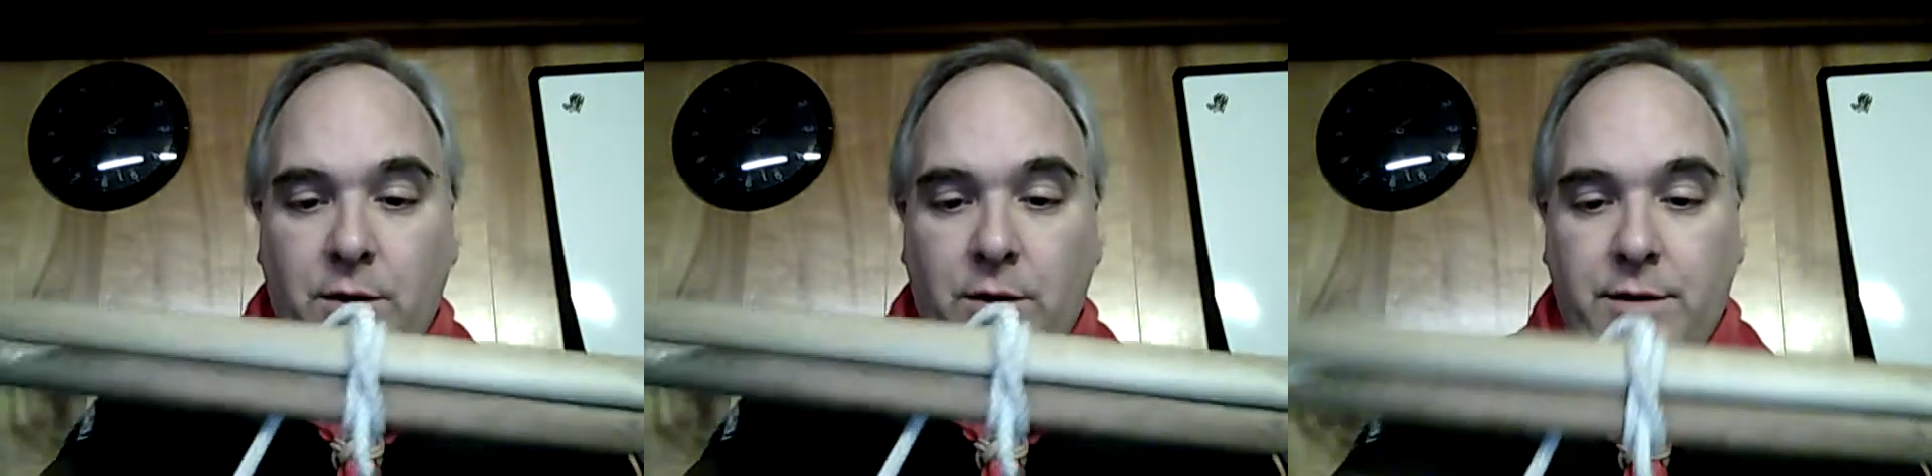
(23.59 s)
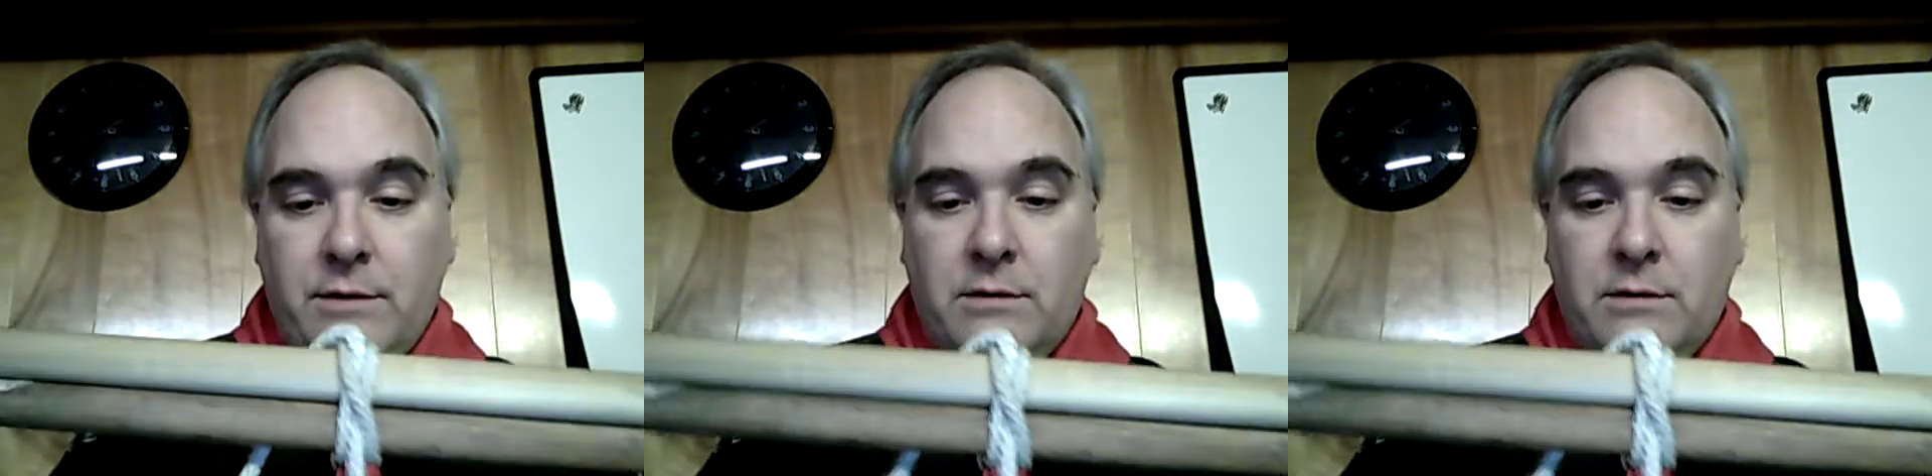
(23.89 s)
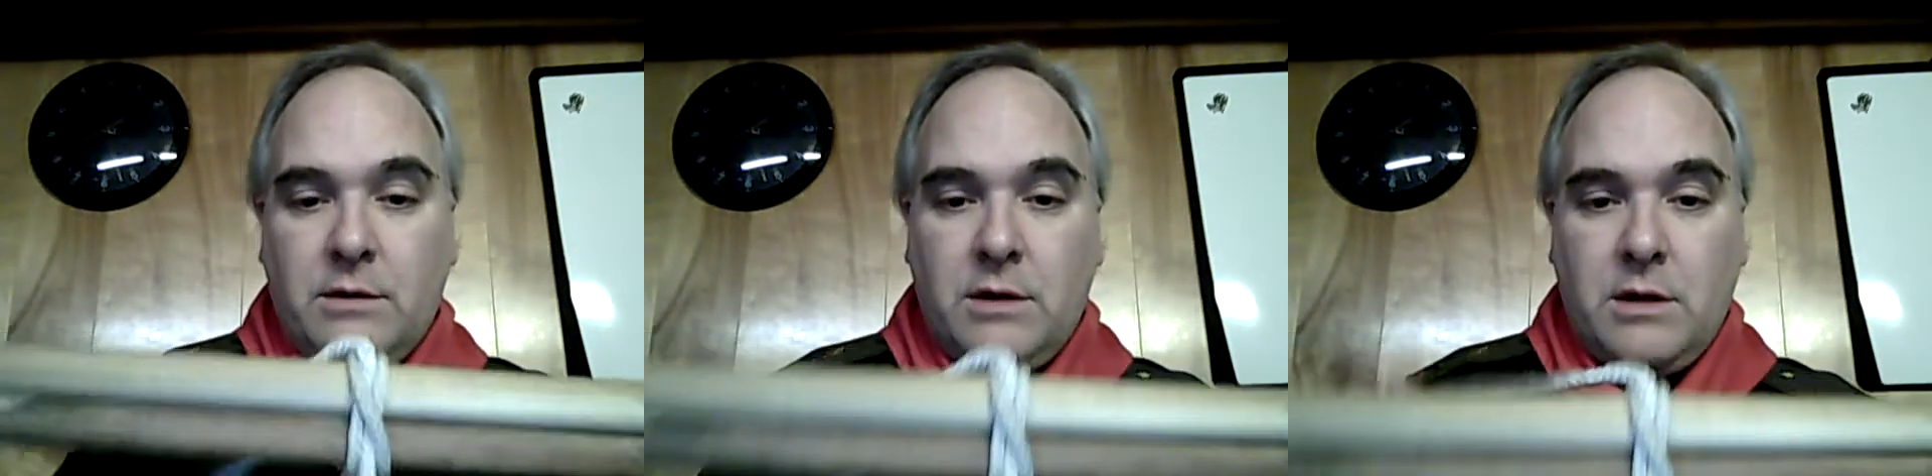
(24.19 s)
with
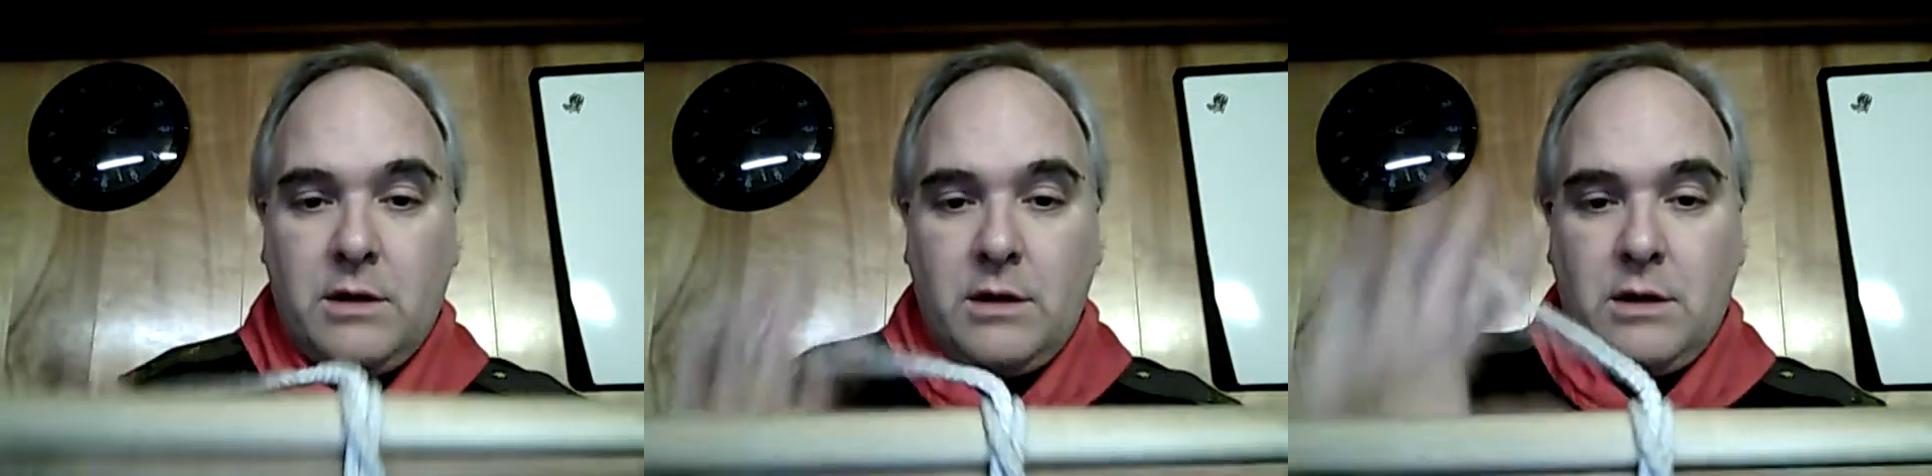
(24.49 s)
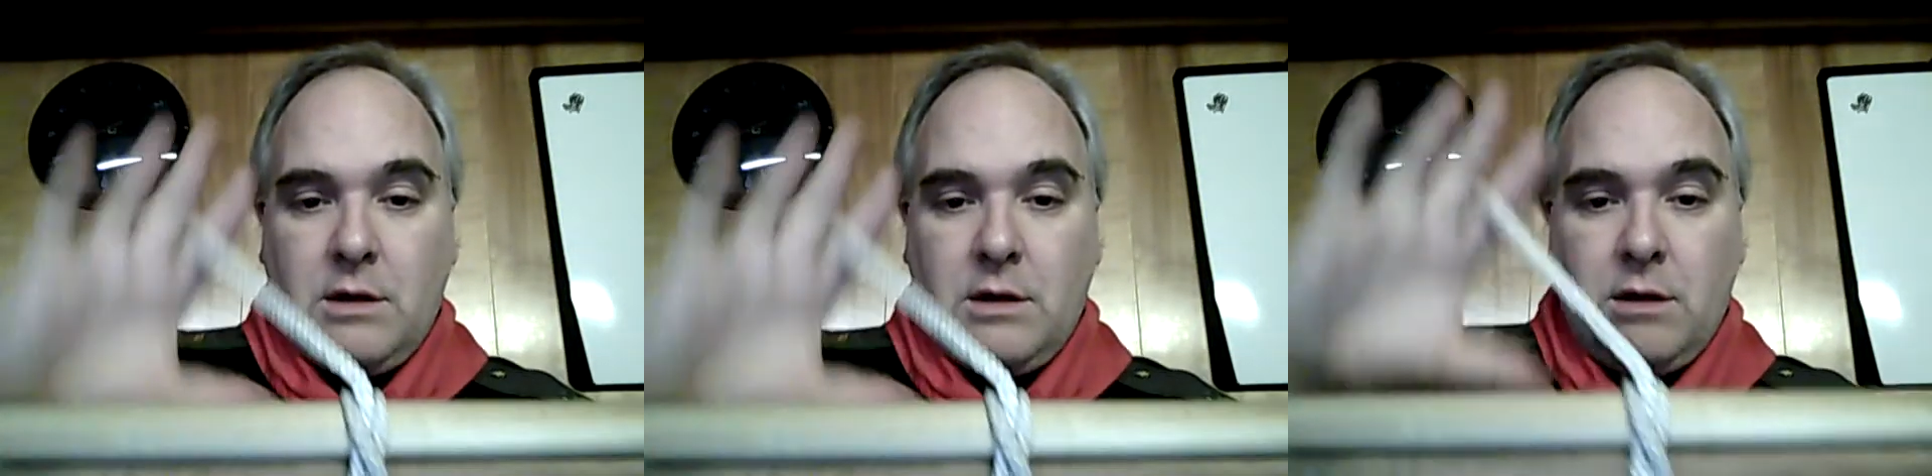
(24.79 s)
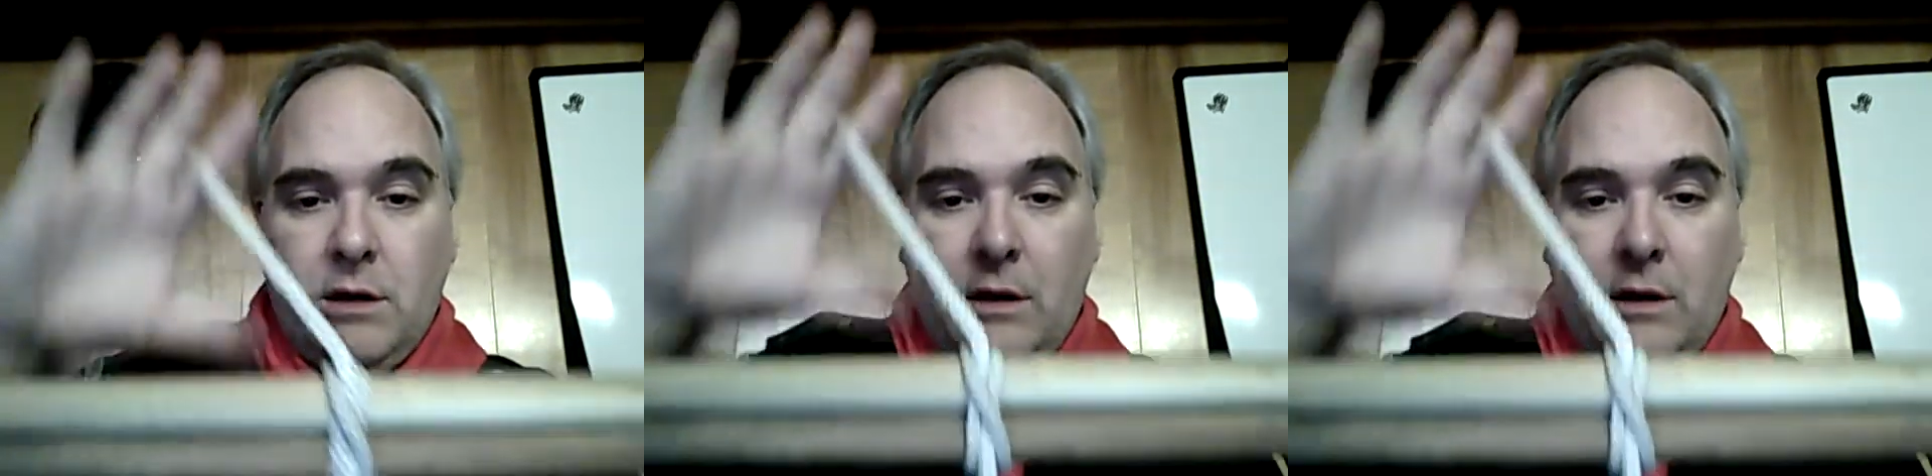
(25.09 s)

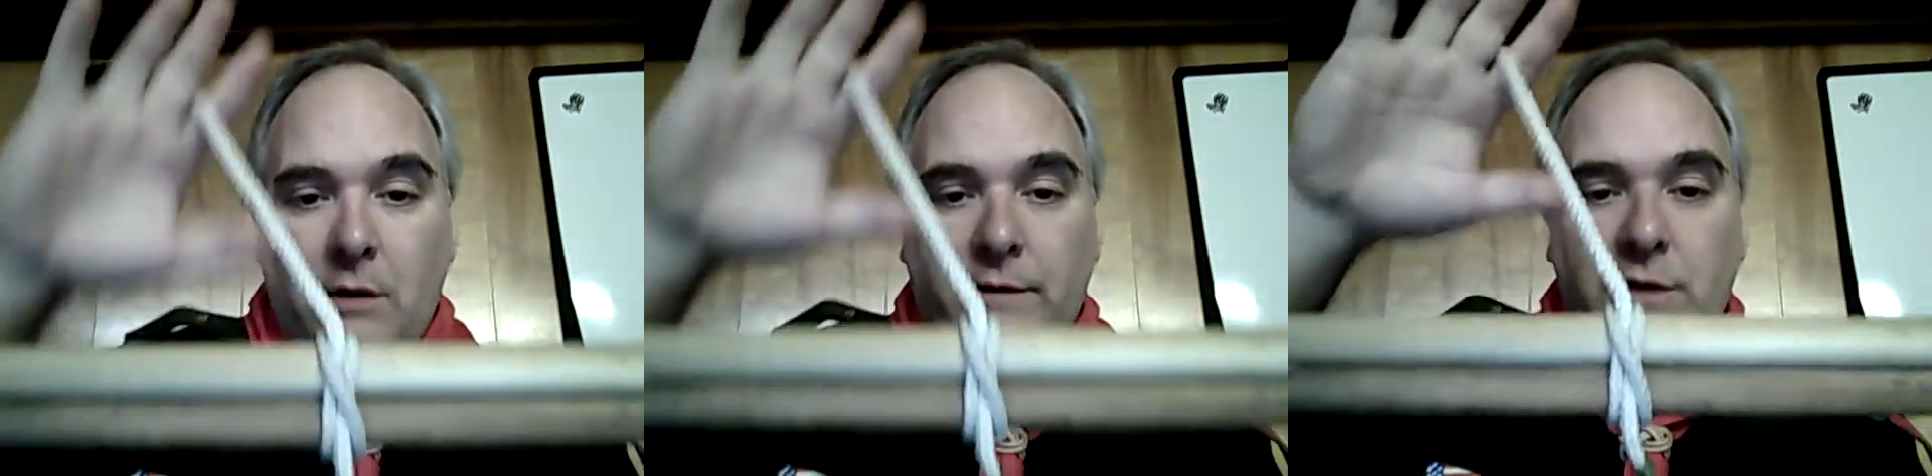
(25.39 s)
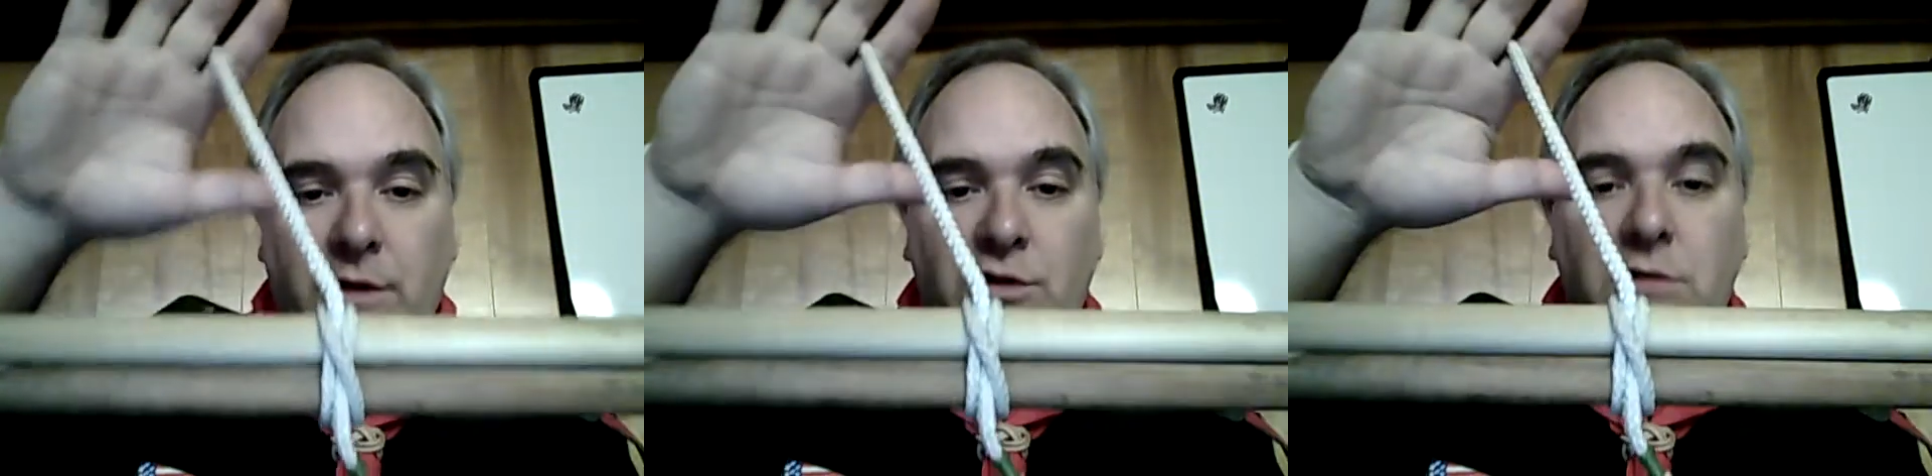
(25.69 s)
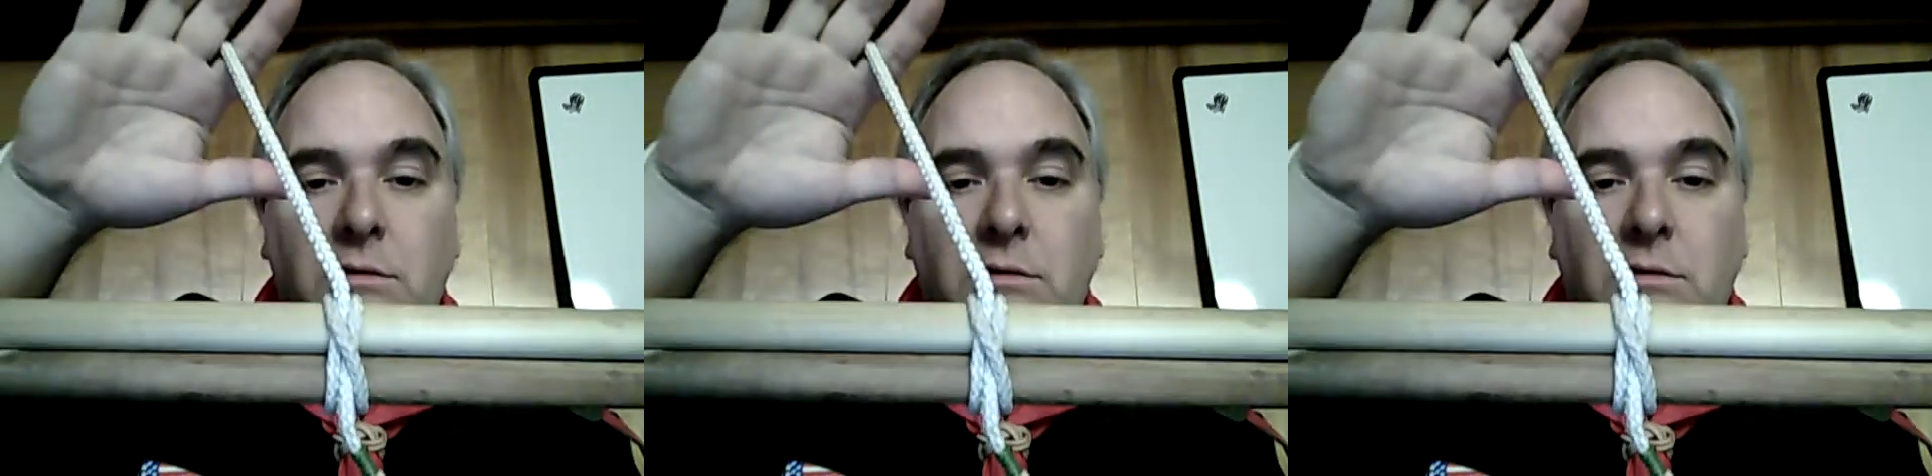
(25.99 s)
a clove hitch,